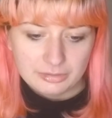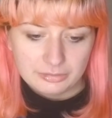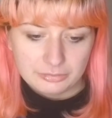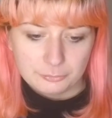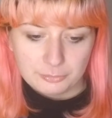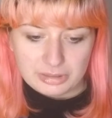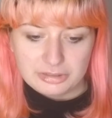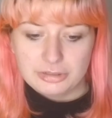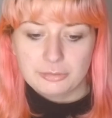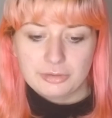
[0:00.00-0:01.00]
The
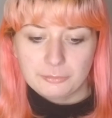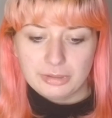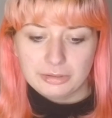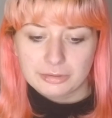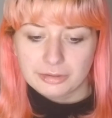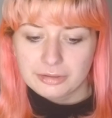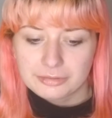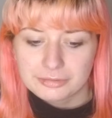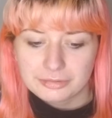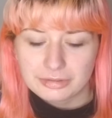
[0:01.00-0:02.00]
ratio that we're
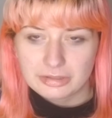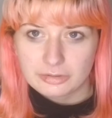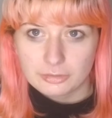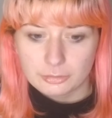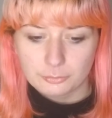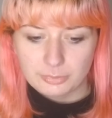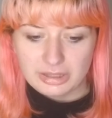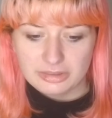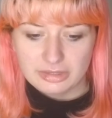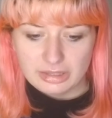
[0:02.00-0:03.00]
concerned
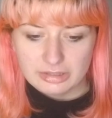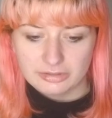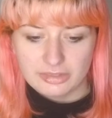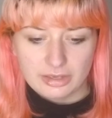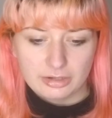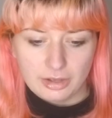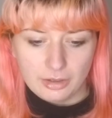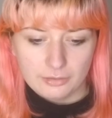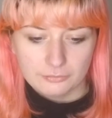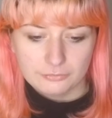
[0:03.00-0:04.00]
with is that
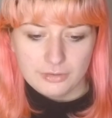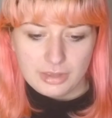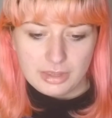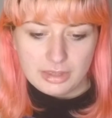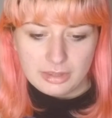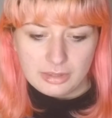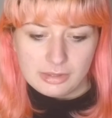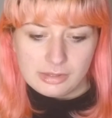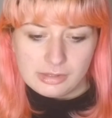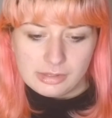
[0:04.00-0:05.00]
of
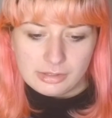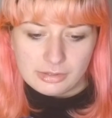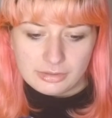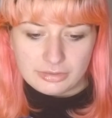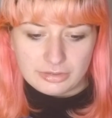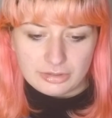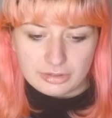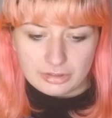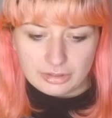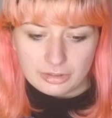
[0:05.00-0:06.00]

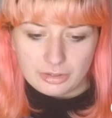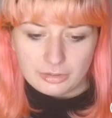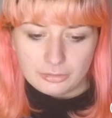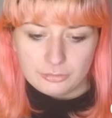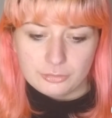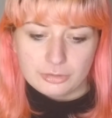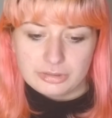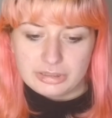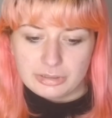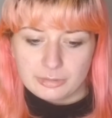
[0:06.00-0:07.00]
the
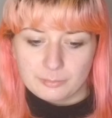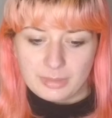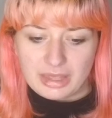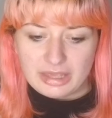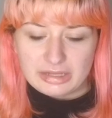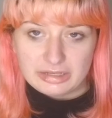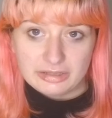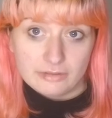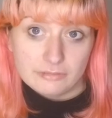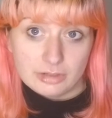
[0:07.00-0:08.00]

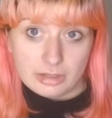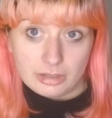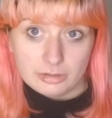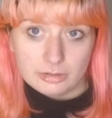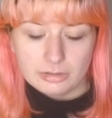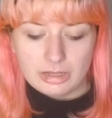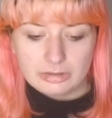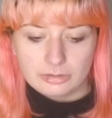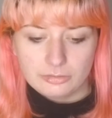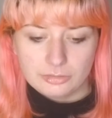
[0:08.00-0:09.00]
strontium-87 ion and the
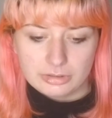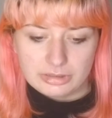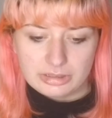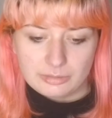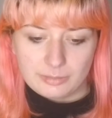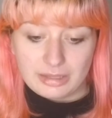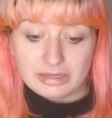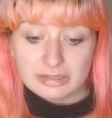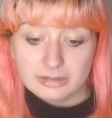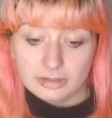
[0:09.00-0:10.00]

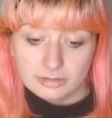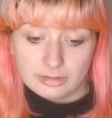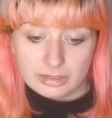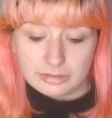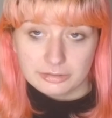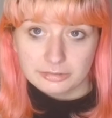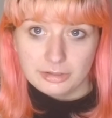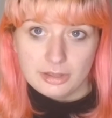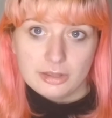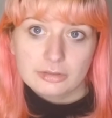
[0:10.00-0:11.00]
strontium-86 ion.
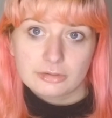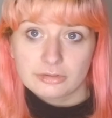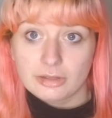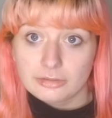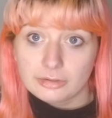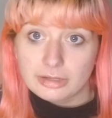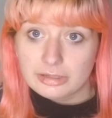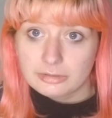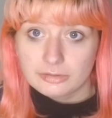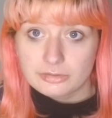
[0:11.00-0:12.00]
There's other
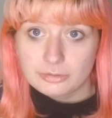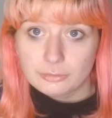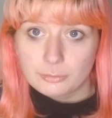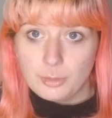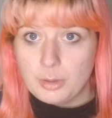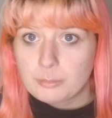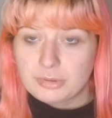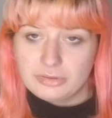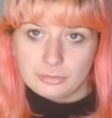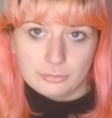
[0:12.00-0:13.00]
ions too, but
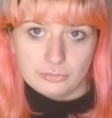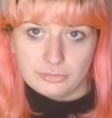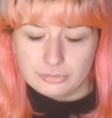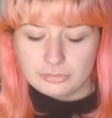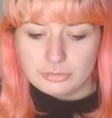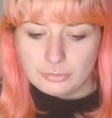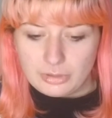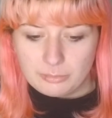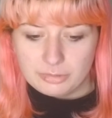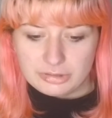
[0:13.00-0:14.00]
those do not
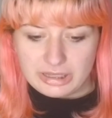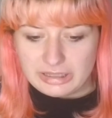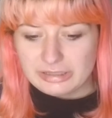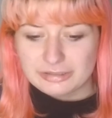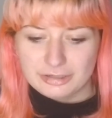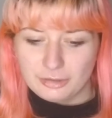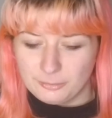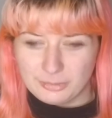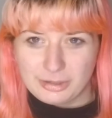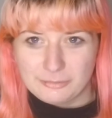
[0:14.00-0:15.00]
pertain to the
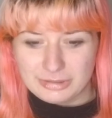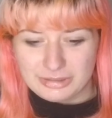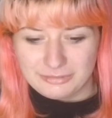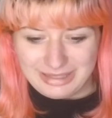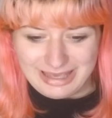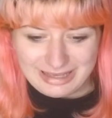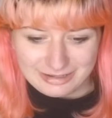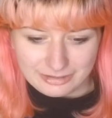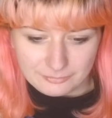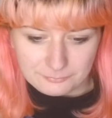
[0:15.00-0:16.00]
work we're doing here.